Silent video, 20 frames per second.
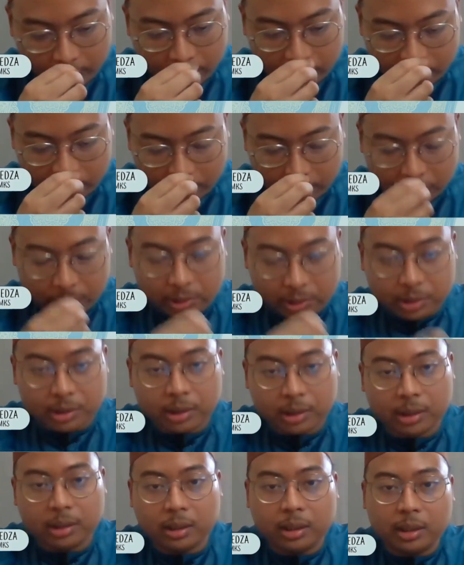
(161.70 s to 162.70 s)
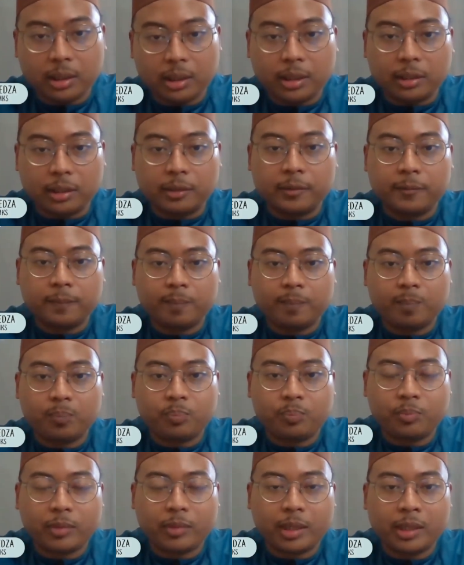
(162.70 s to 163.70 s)
So inshallah,
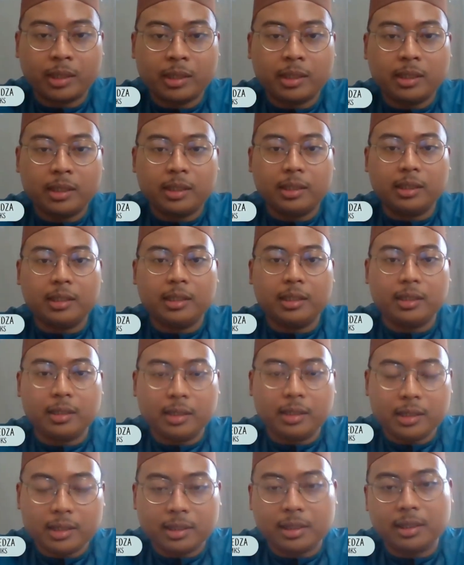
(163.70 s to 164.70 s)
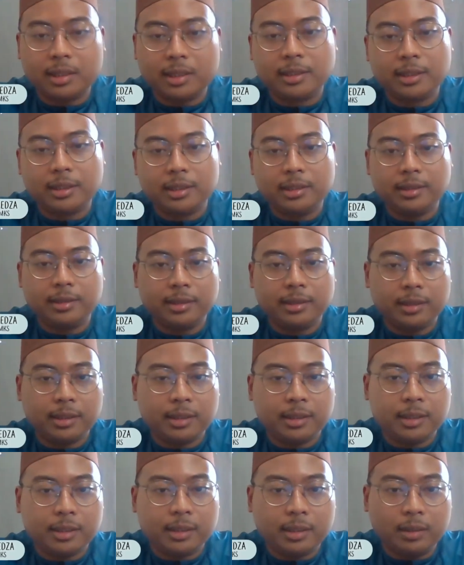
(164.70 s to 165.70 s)
in this session
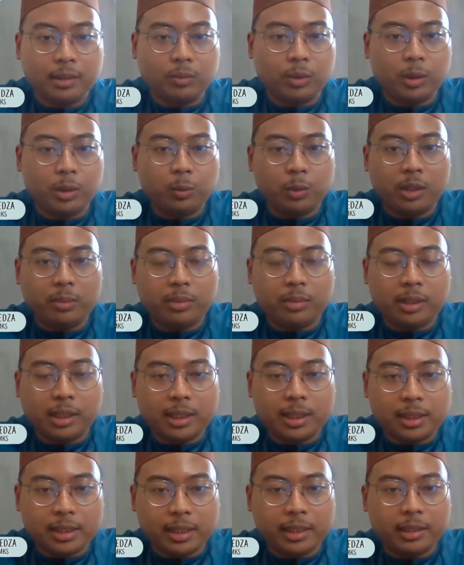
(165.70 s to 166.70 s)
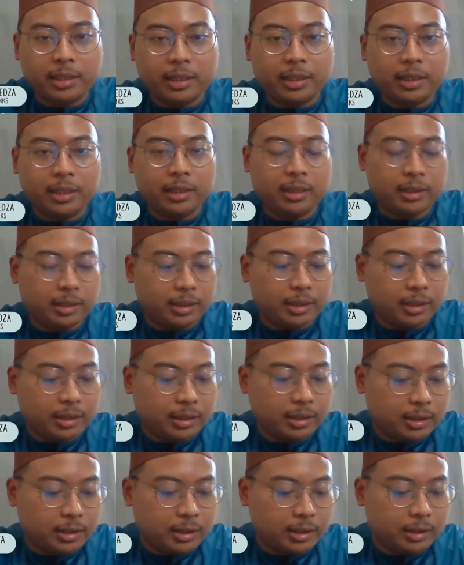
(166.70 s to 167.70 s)
we will be reciting
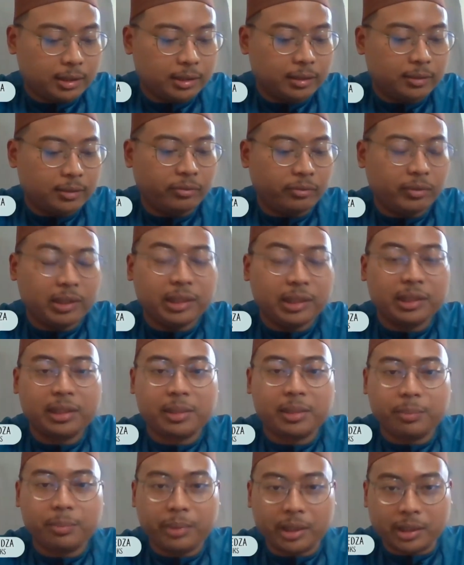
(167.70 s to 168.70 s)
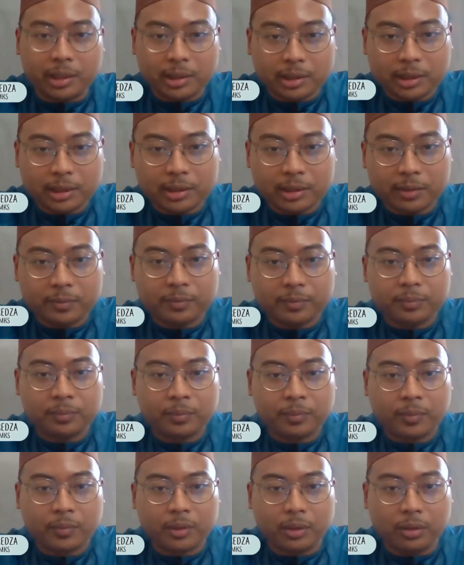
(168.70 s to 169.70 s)
the first page
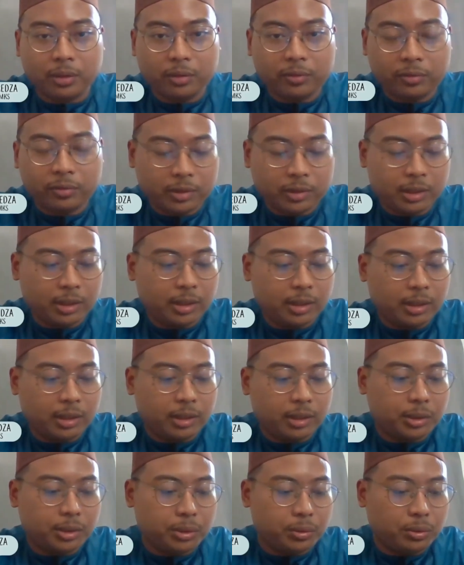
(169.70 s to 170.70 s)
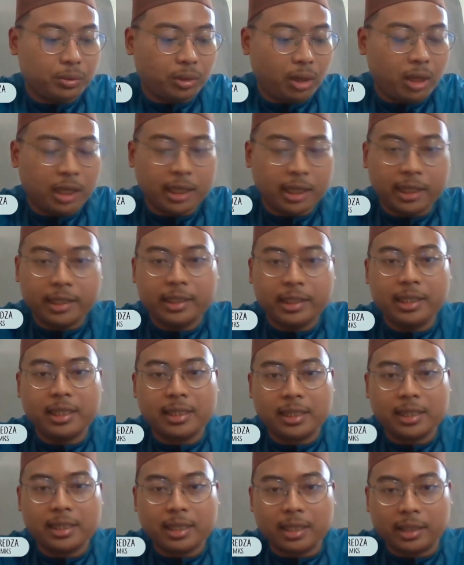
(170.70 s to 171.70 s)
of Surah
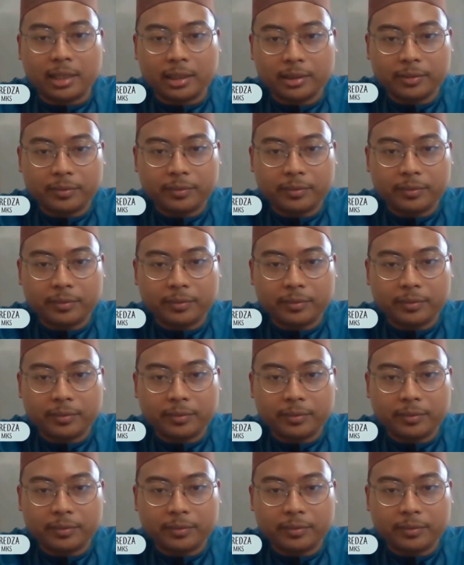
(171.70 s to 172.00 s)
An-Nisa.